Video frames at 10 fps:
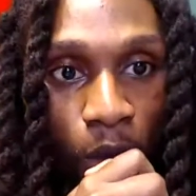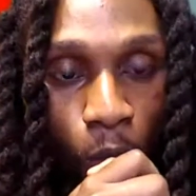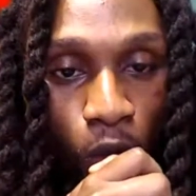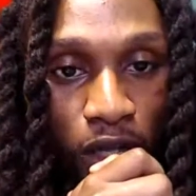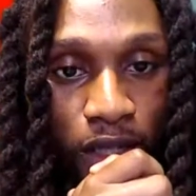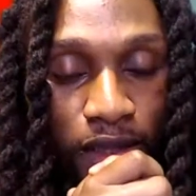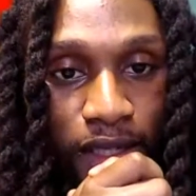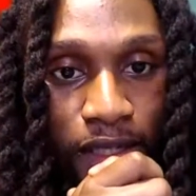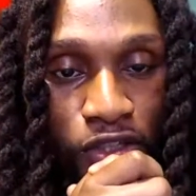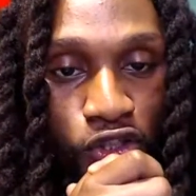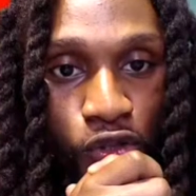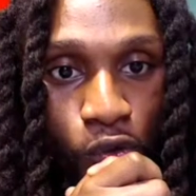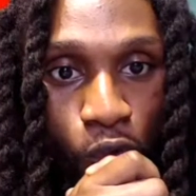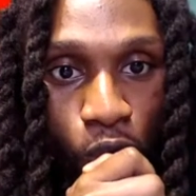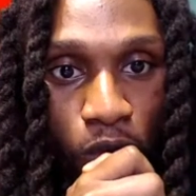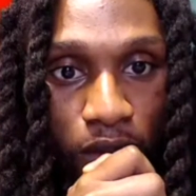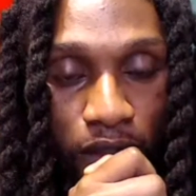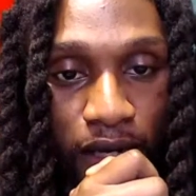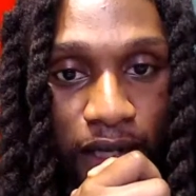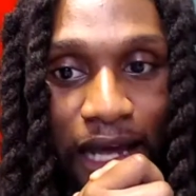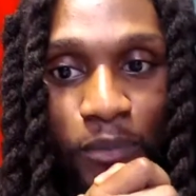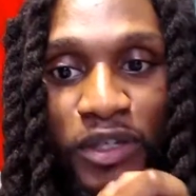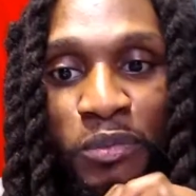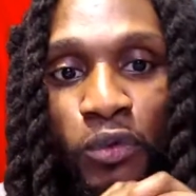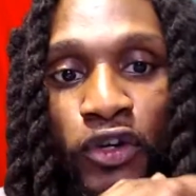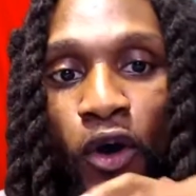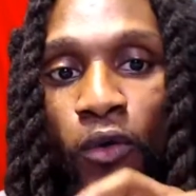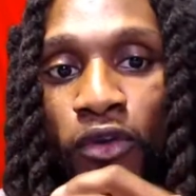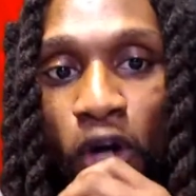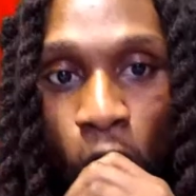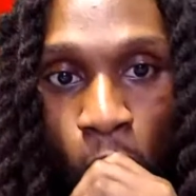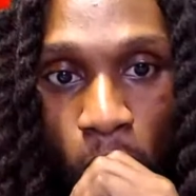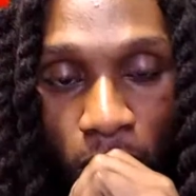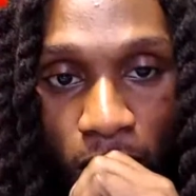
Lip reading: One of the things too that a lot of people don't know